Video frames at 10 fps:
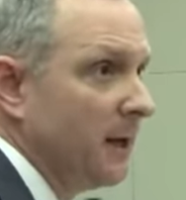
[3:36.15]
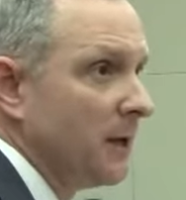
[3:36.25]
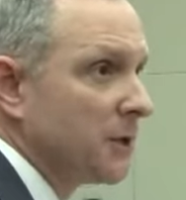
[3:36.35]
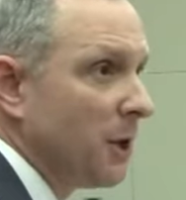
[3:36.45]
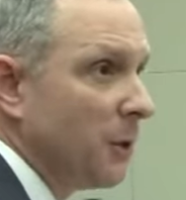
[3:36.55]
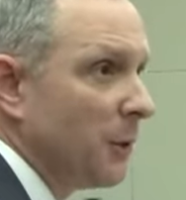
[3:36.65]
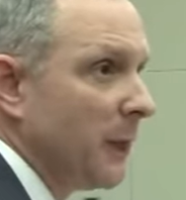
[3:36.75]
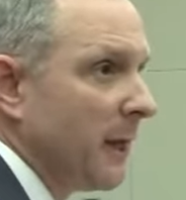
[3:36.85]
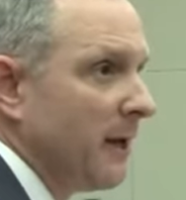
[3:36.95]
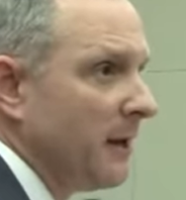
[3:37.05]
So
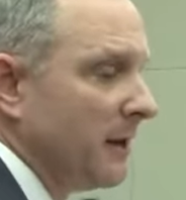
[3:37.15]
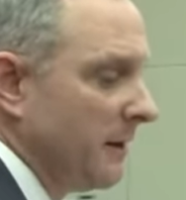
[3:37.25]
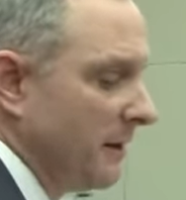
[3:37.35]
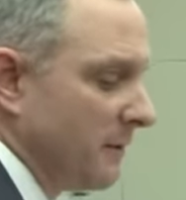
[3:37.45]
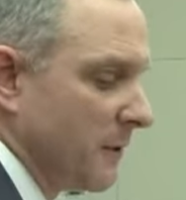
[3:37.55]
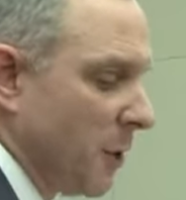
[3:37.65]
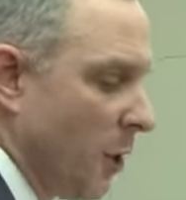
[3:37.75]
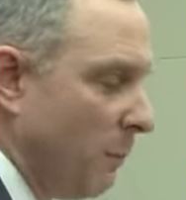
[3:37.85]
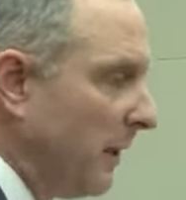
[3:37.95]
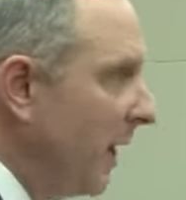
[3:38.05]
if
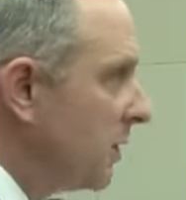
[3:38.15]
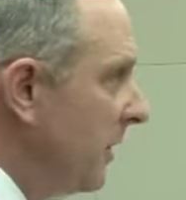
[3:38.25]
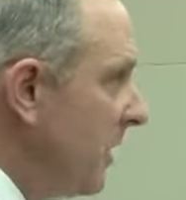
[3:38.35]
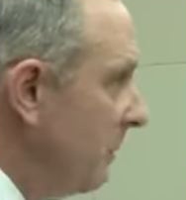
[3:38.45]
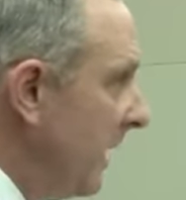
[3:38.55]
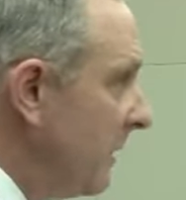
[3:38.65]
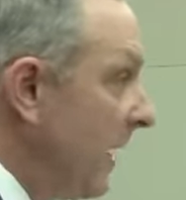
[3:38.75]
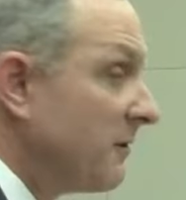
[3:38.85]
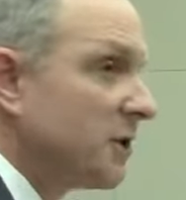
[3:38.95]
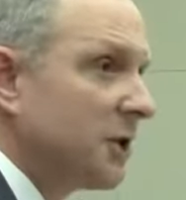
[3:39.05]
coal plants or any other plant
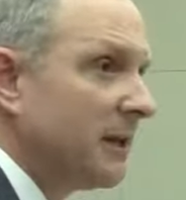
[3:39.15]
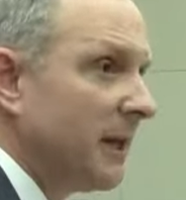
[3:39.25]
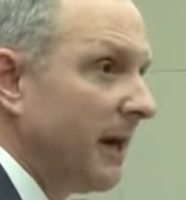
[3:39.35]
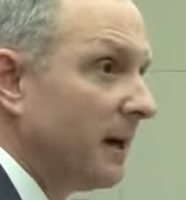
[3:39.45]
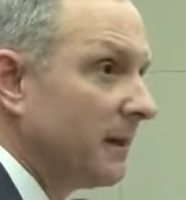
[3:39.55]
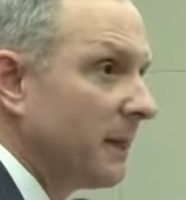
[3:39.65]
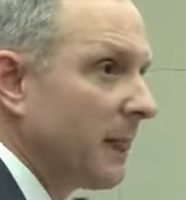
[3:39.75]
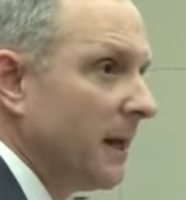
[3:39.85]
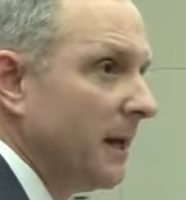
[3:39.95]
may have to shut down,